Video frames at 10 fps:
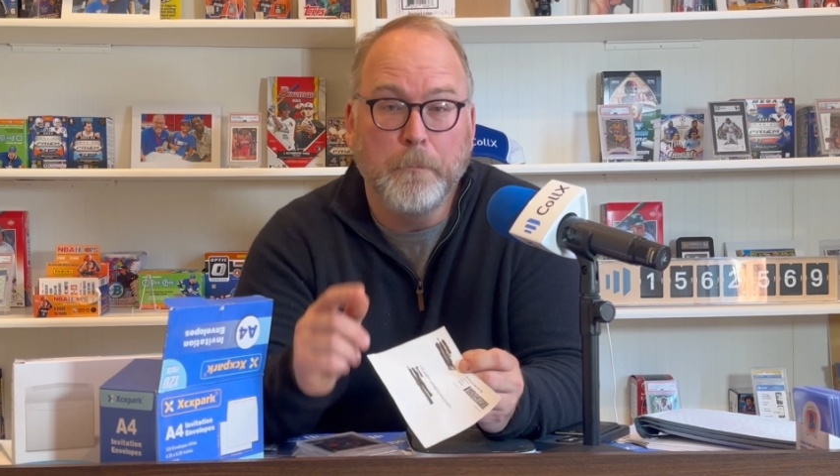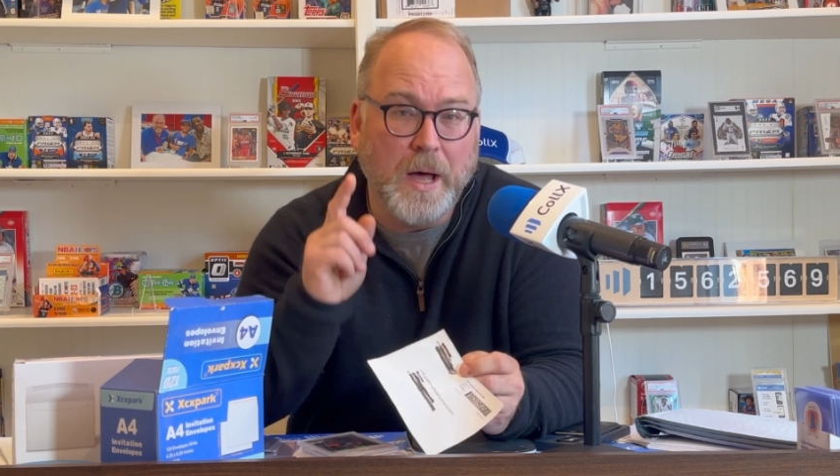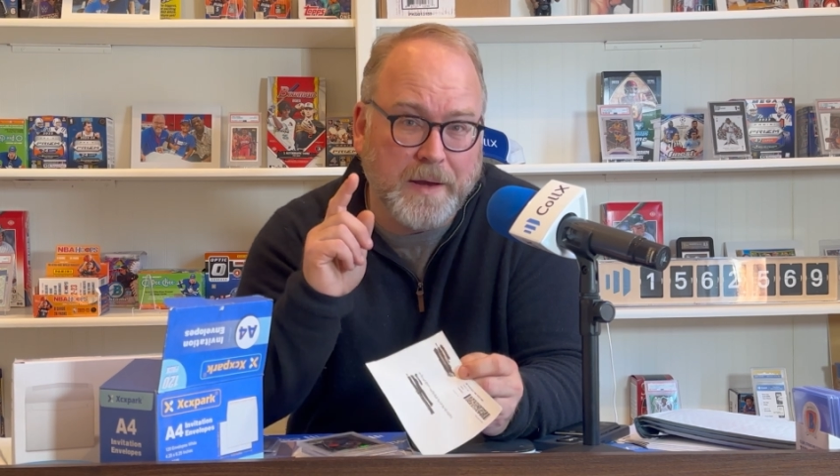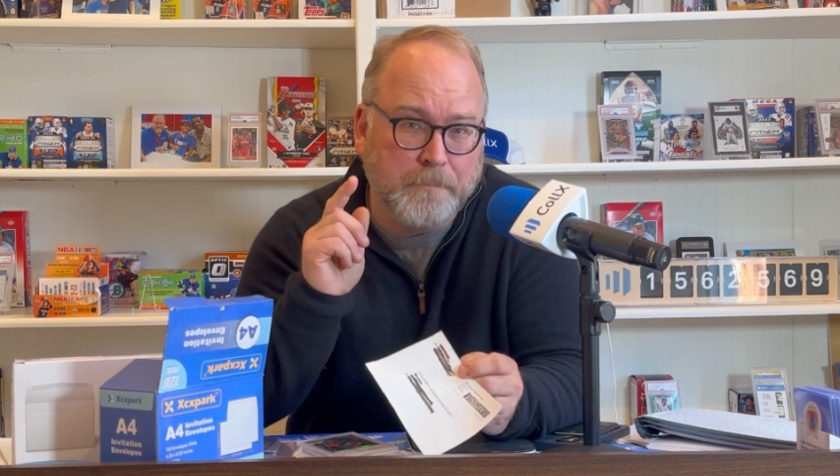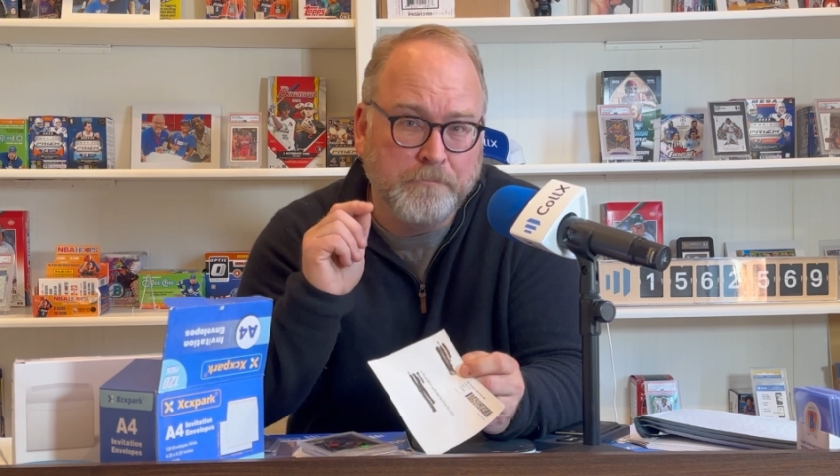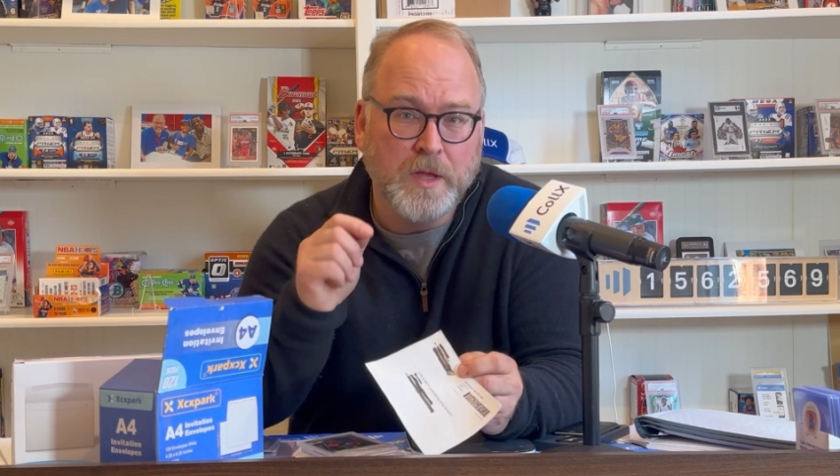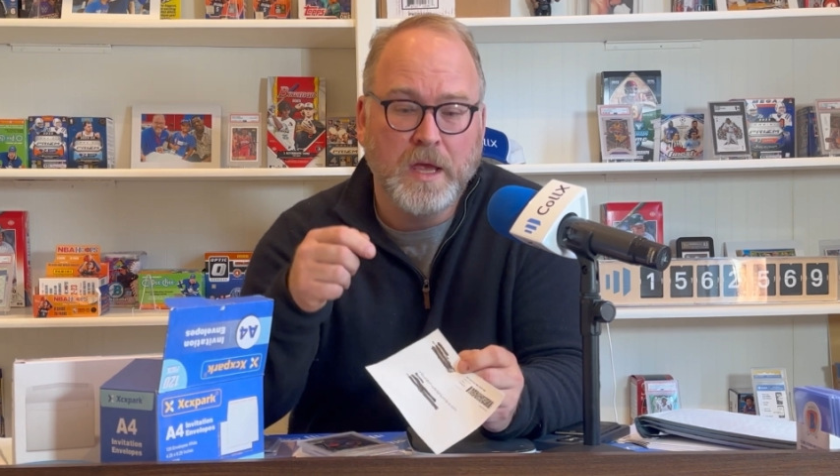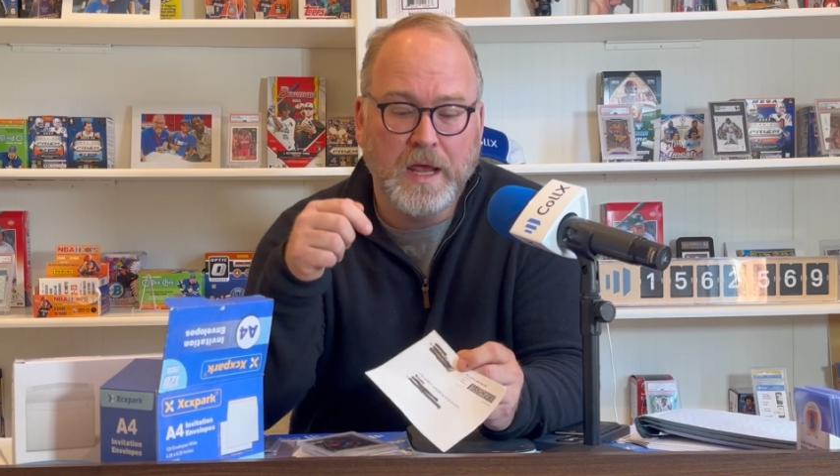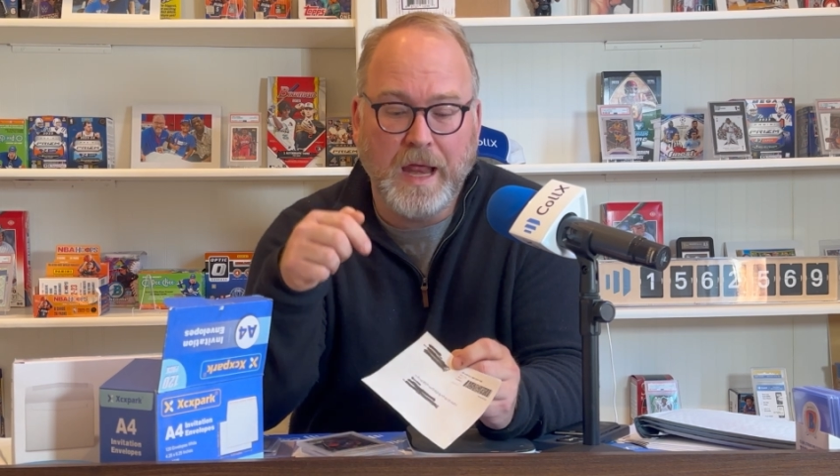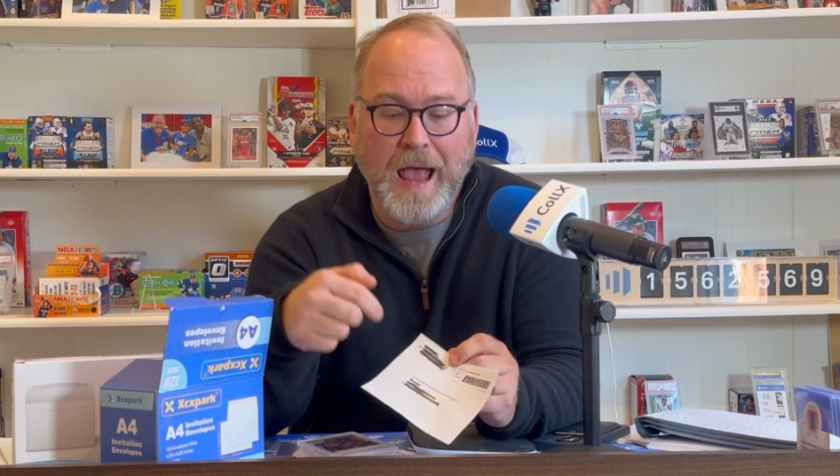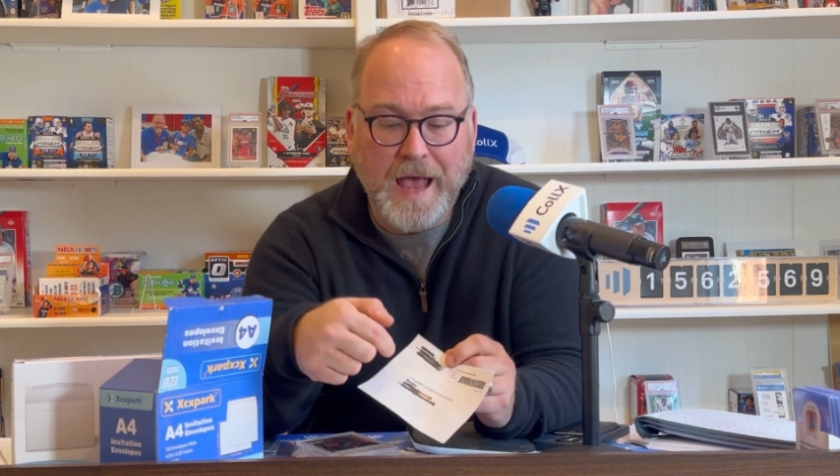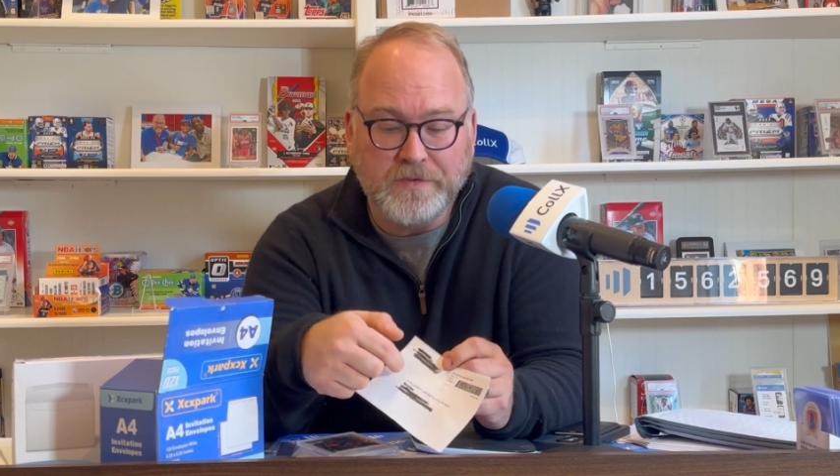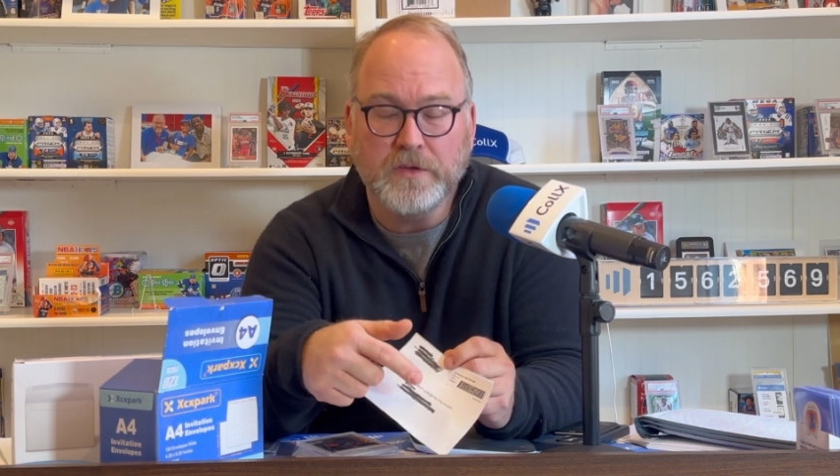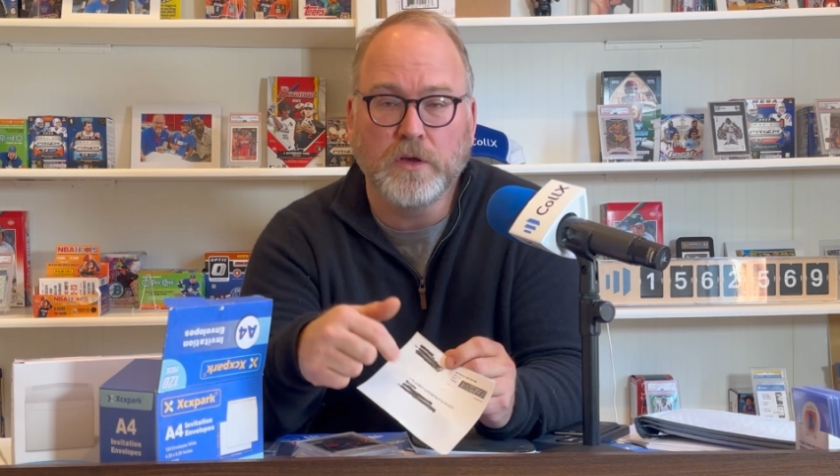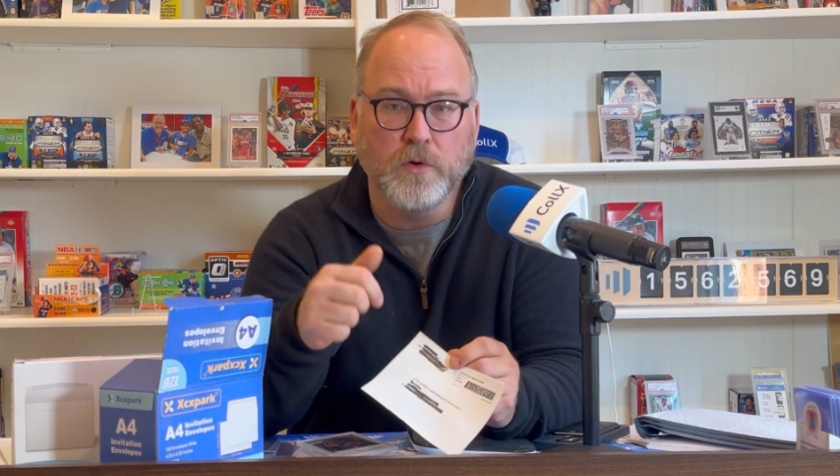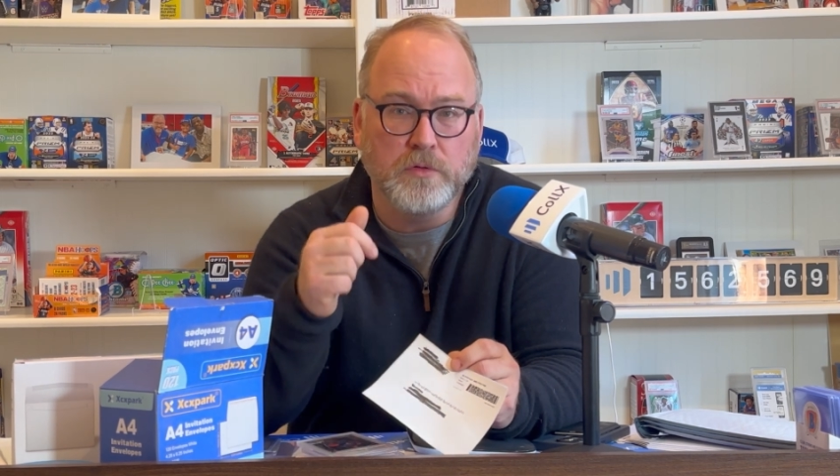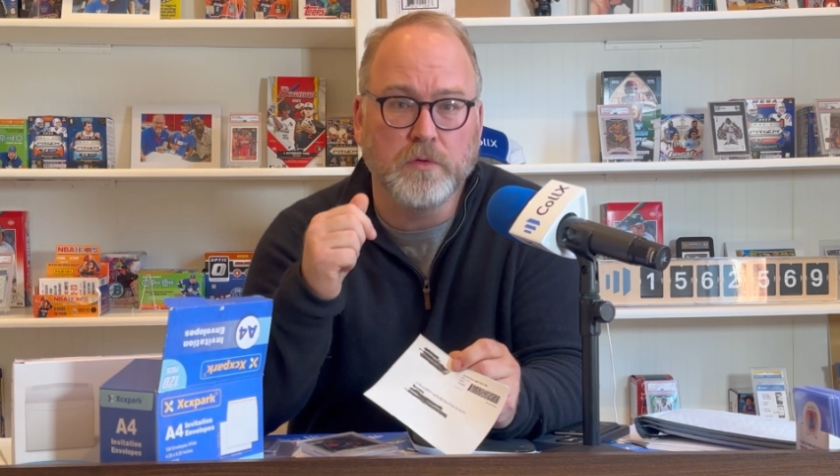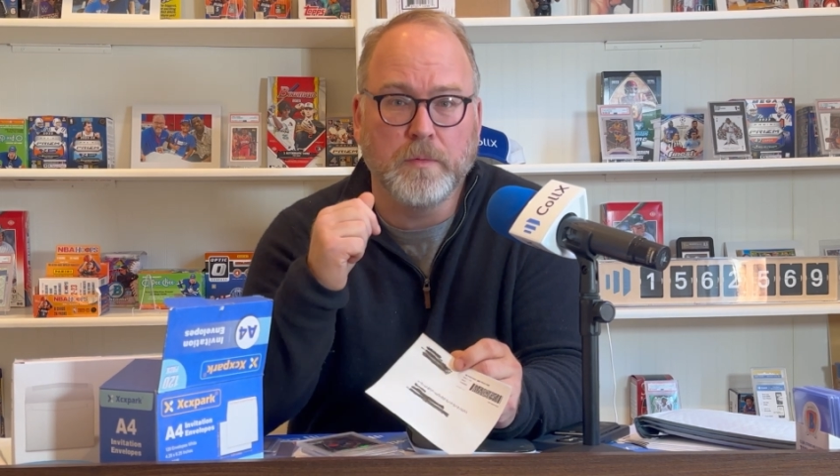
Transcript: But it has to go through